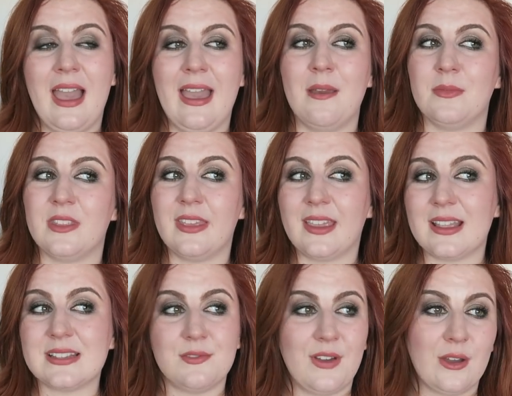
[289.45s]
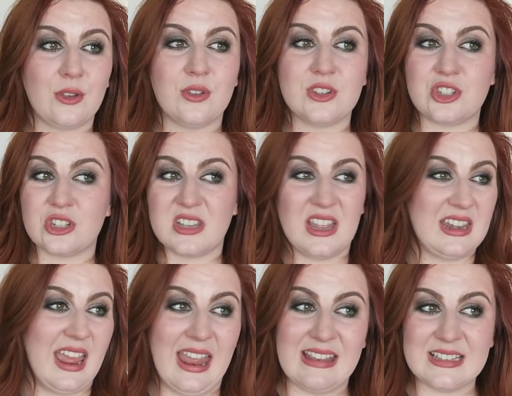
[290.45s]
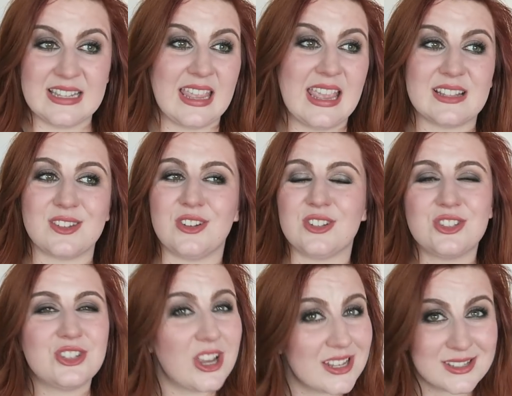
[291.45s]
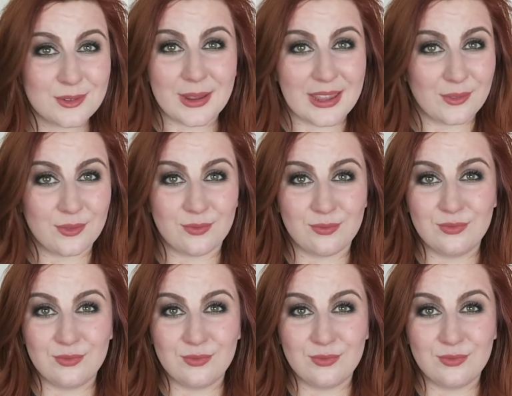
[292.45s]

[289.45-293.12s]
Um, the thing is the value is just an indicator, it's just a way of